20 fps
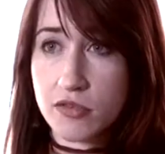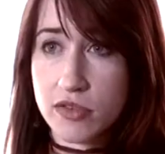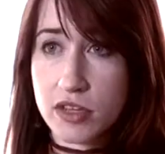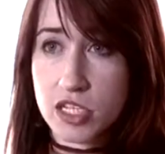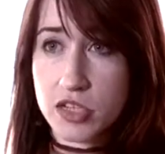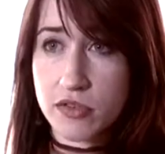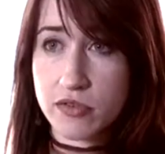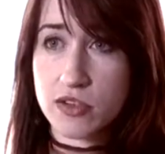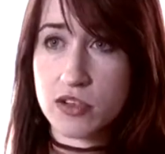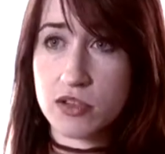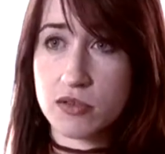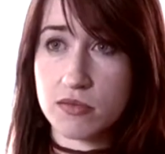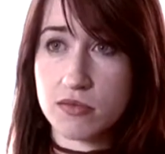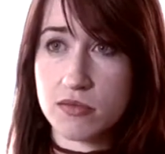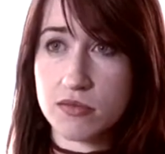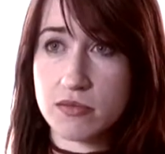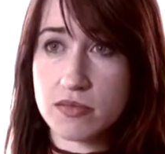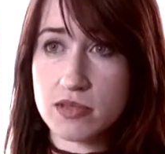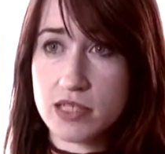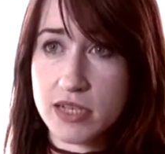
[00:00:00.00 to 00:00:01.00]
the feature film,
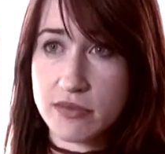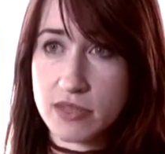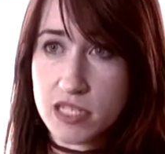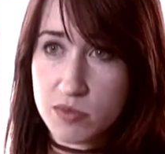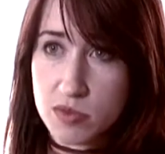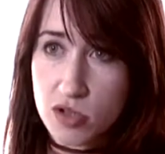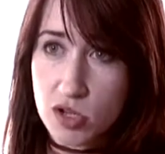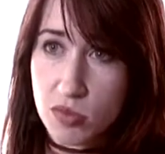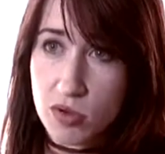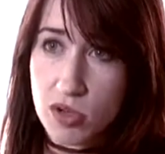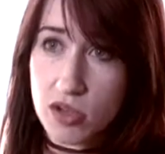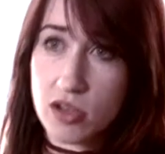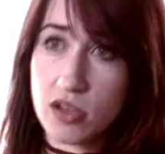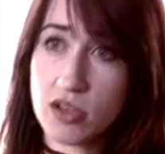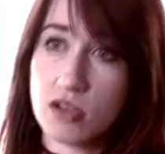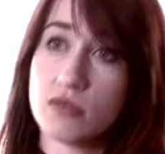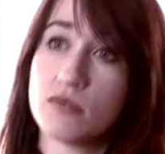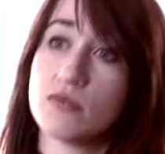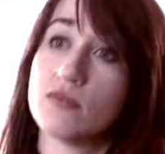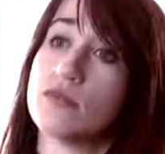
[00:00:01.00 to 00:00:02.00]
Steven Spielberg,
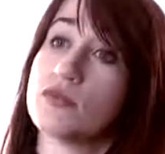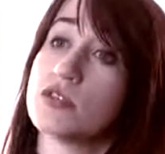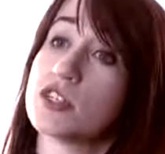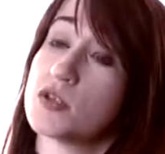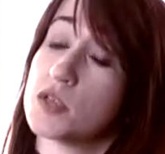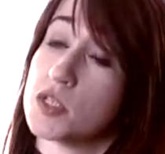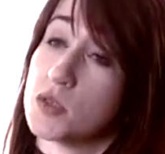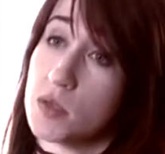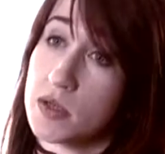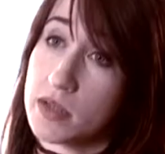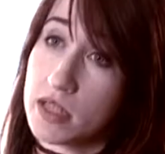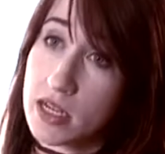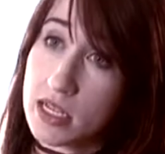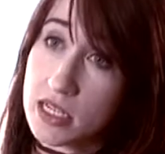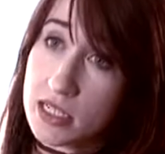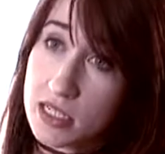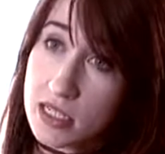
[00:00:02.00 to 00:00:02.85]
which was the one that I